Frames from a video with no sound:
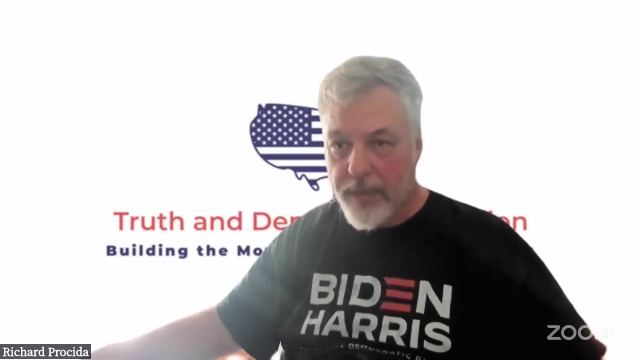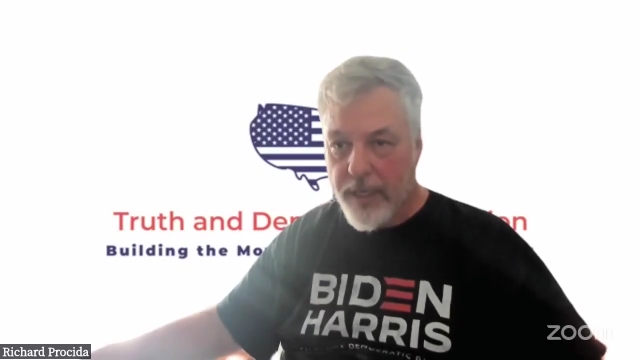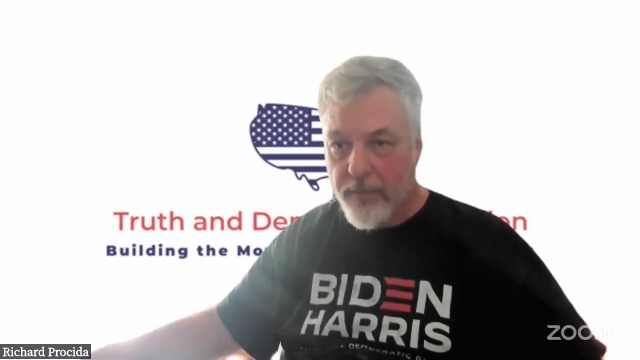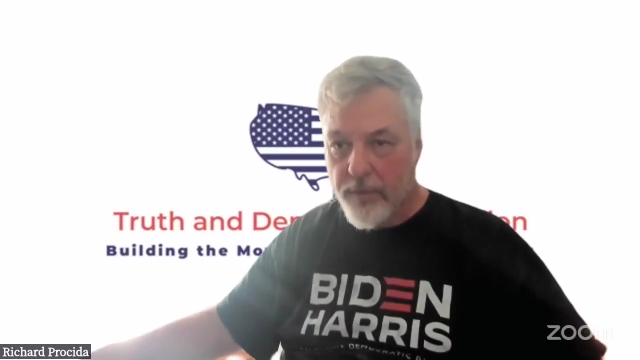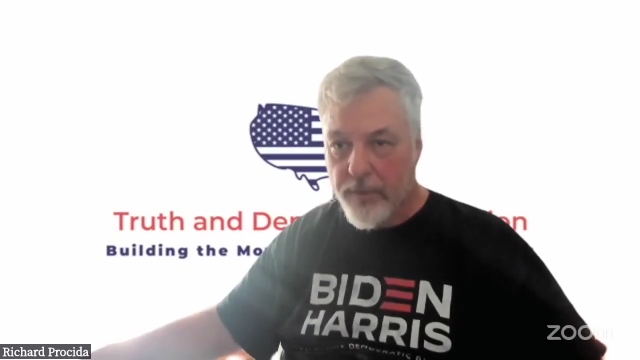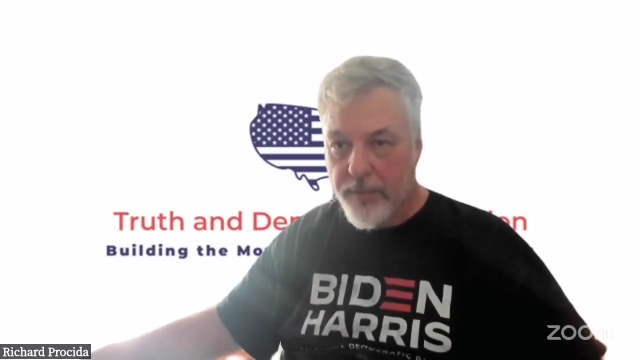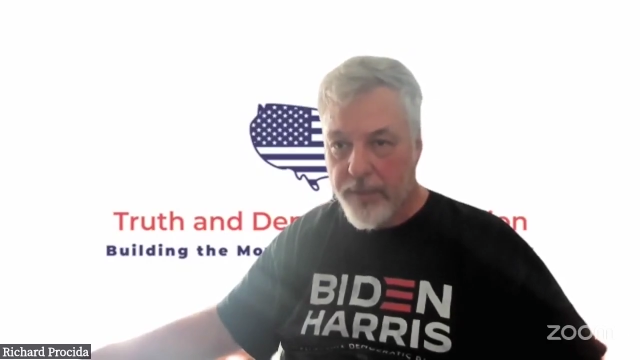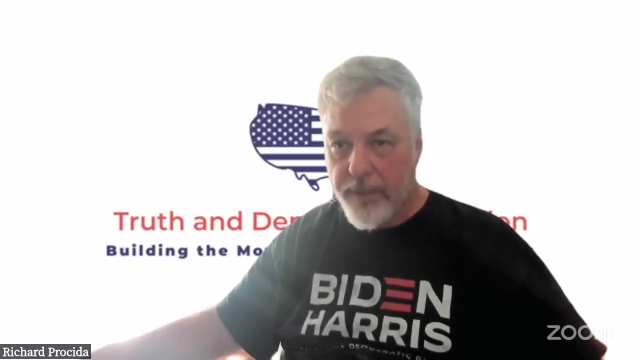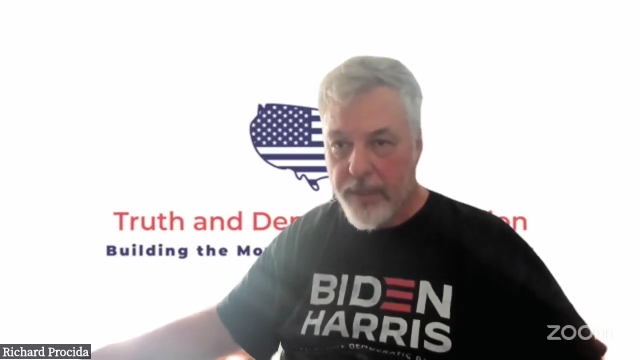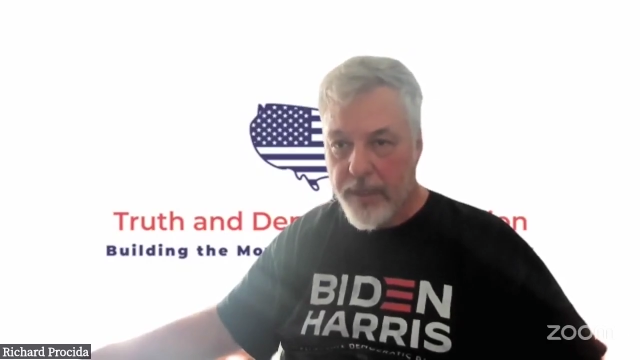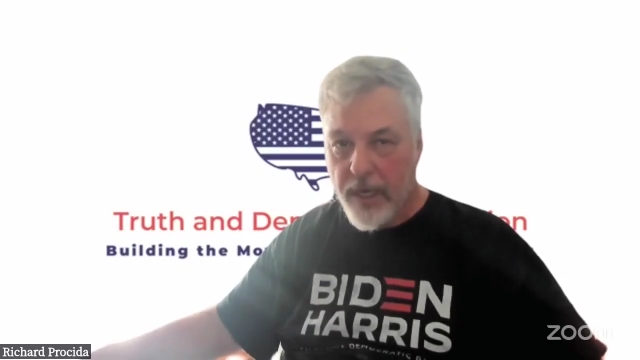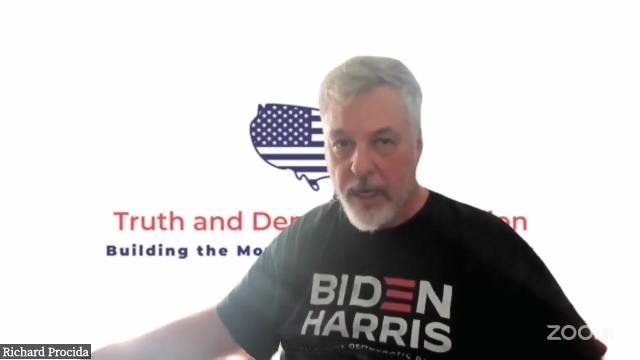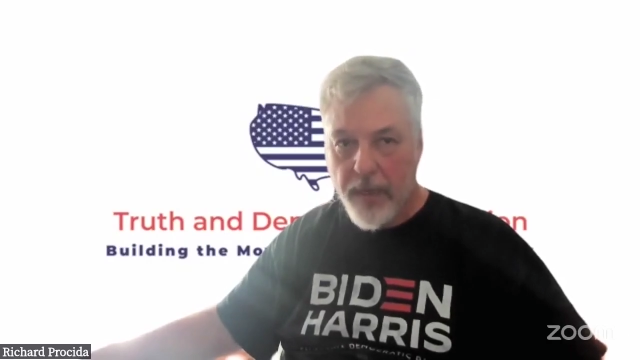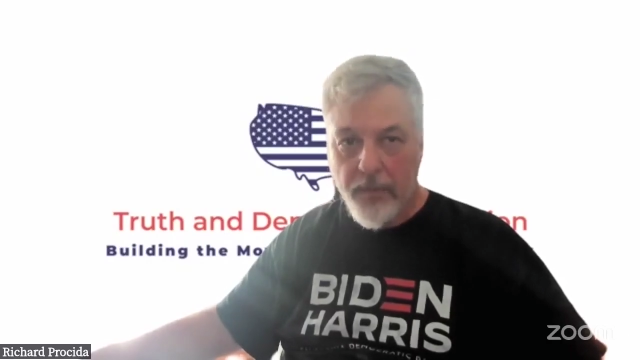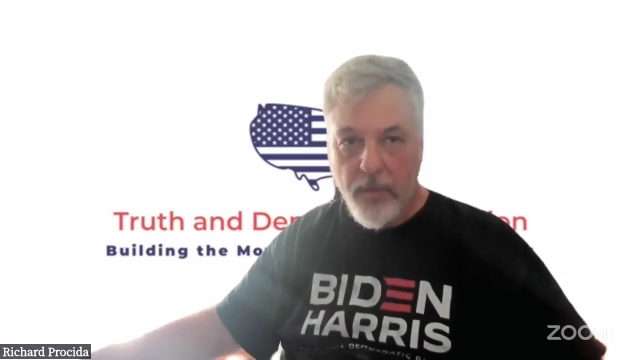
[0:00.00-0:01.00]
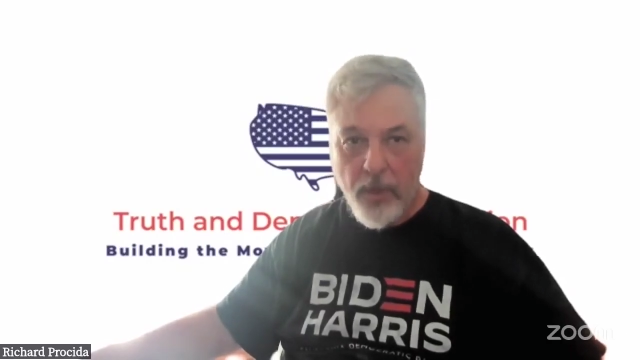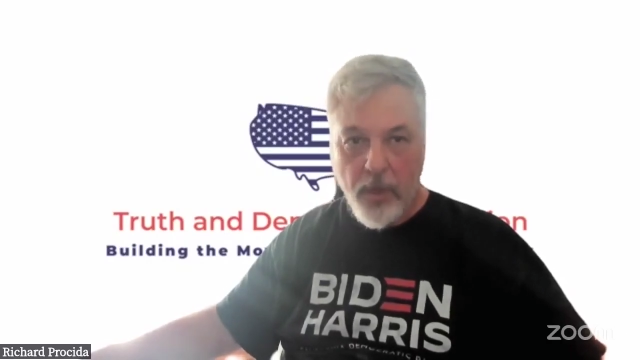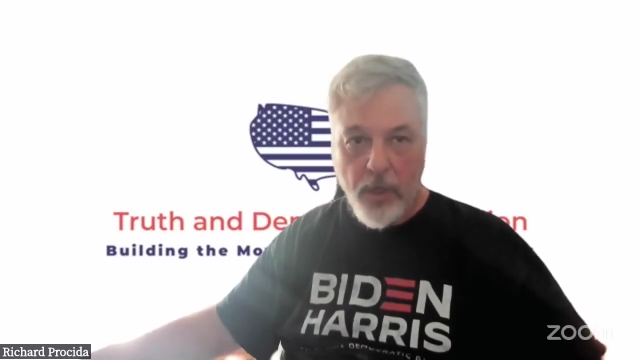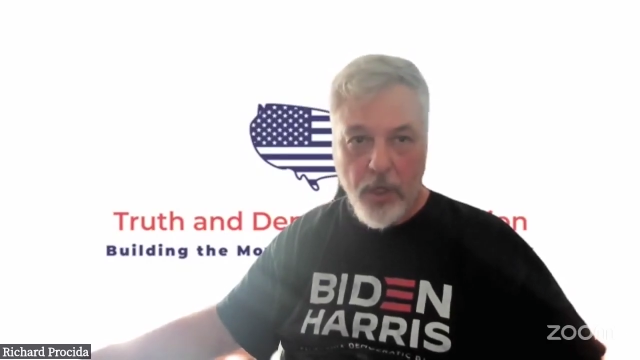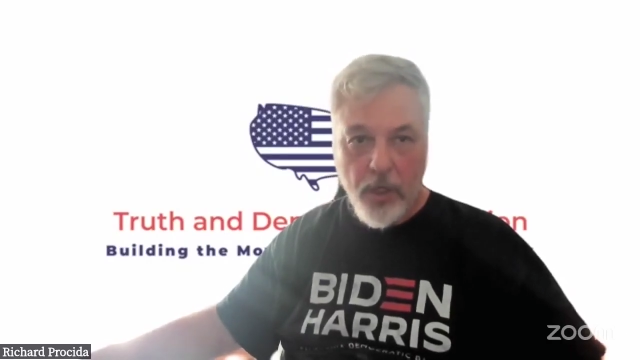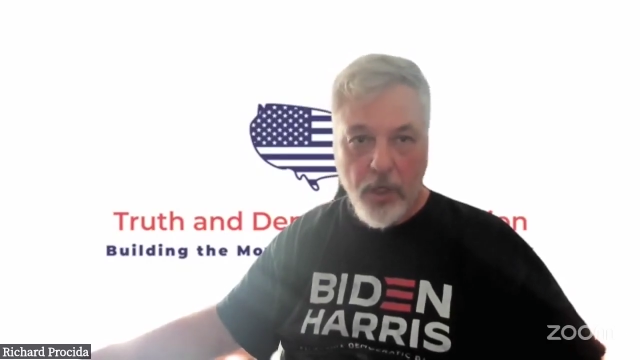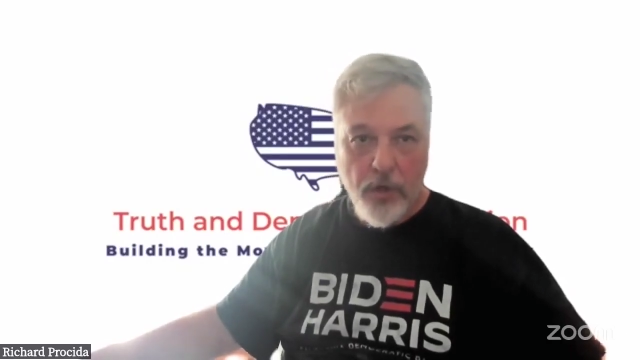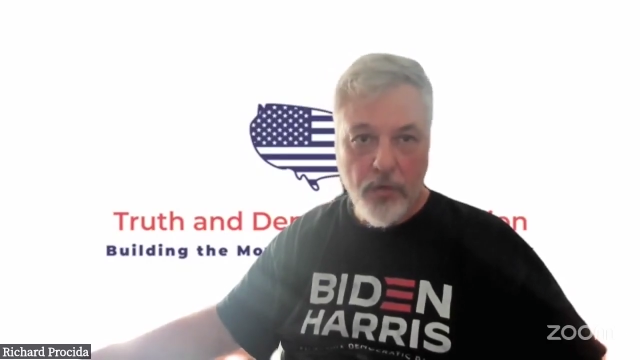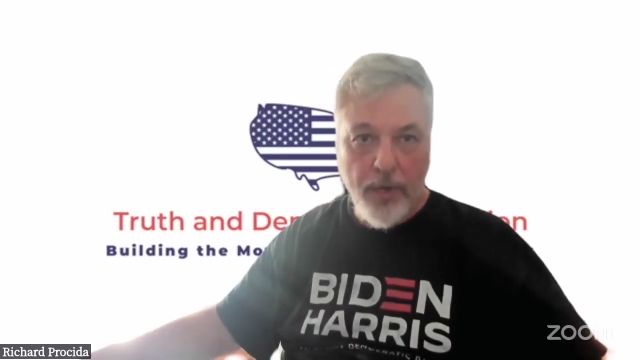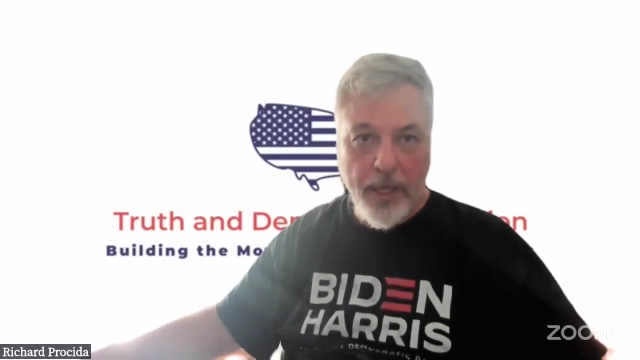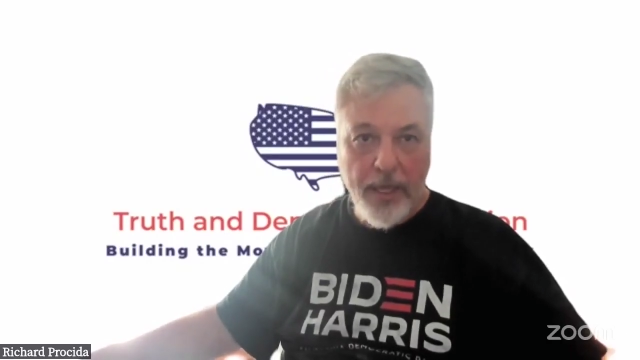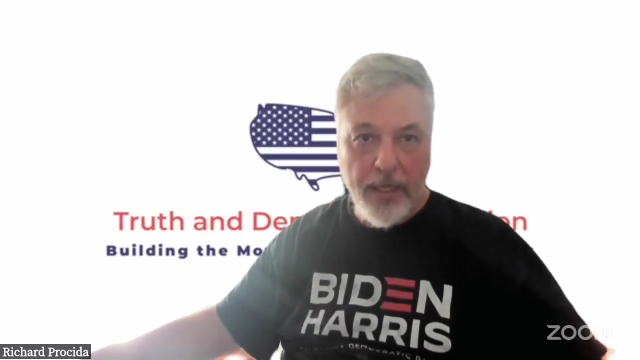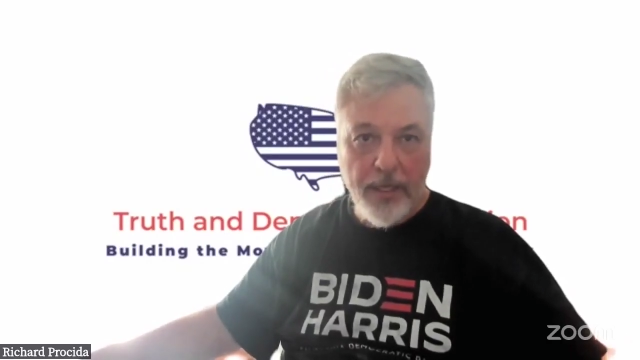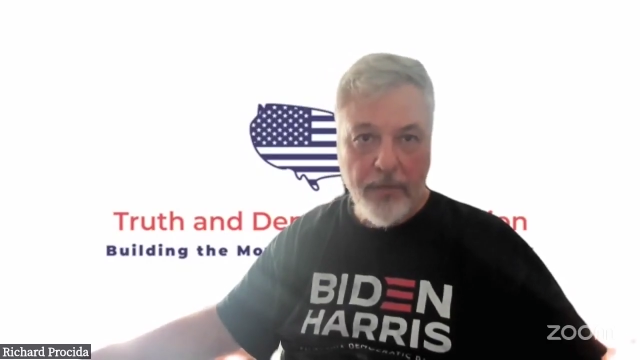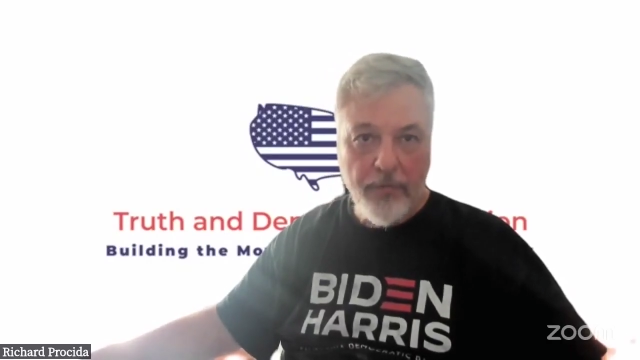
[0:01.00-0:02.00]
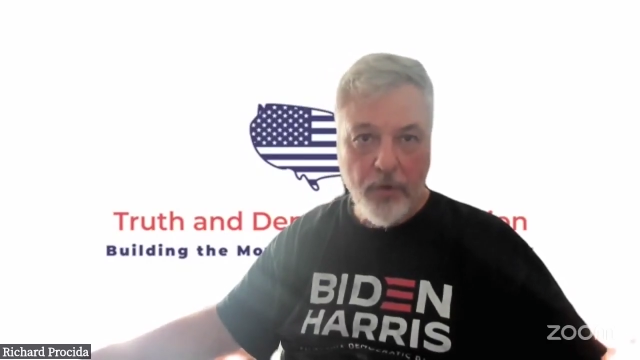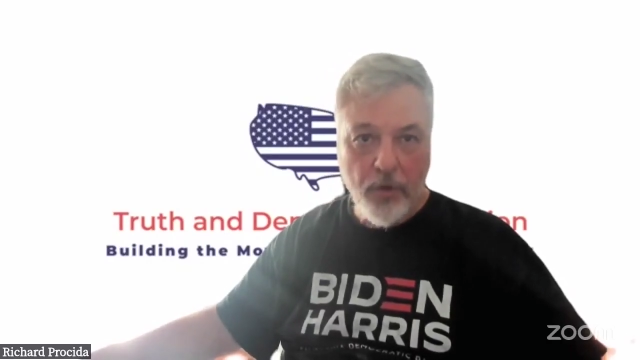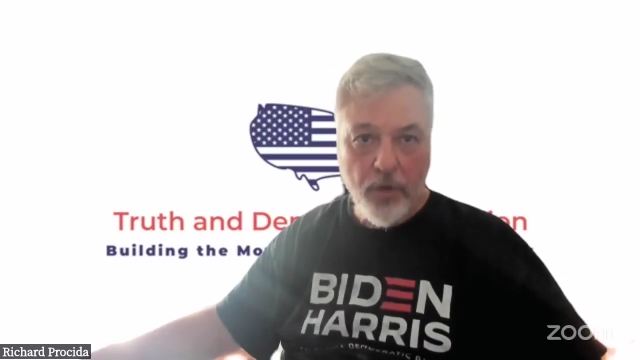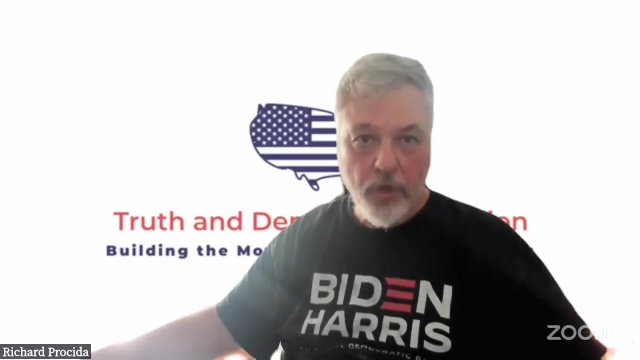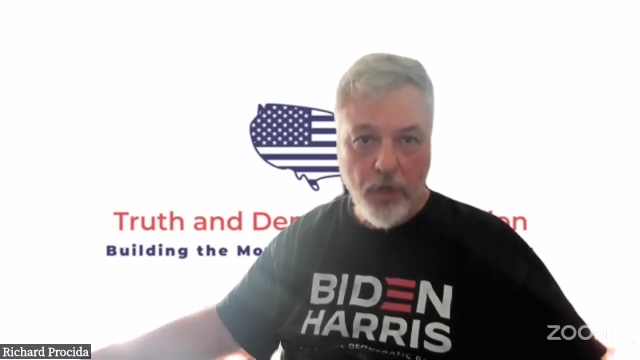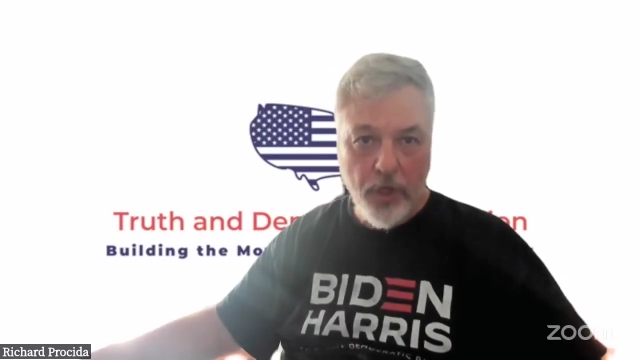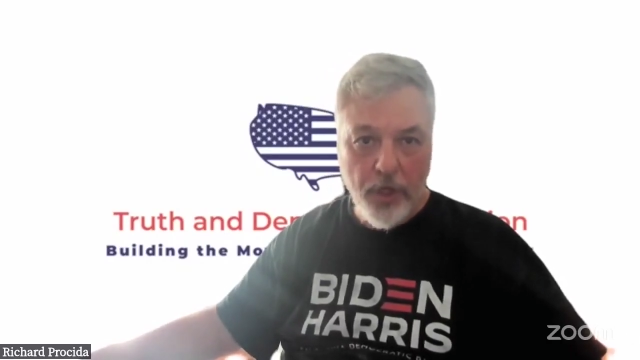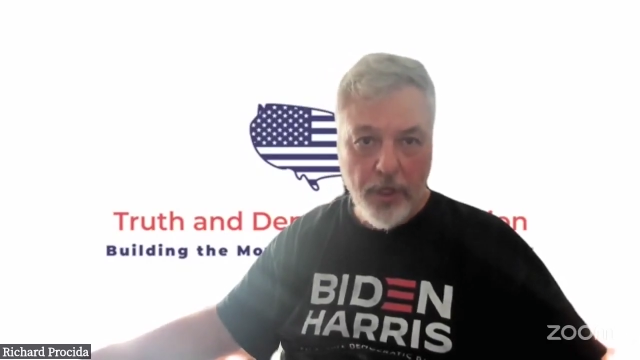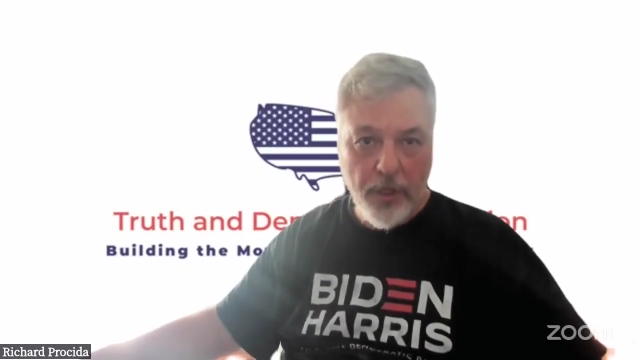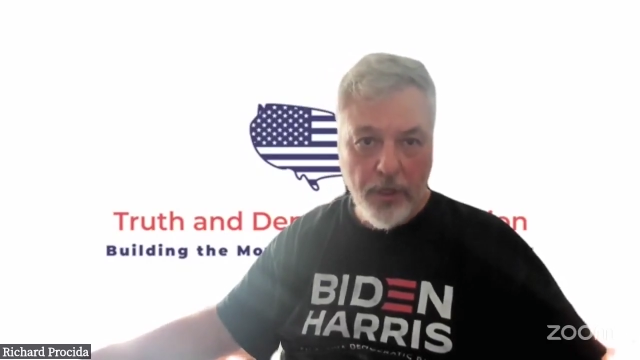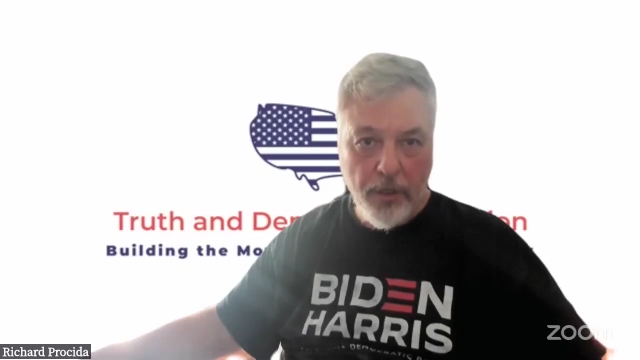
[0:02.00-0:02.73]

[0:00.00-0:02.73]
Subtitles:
That would be great if you could.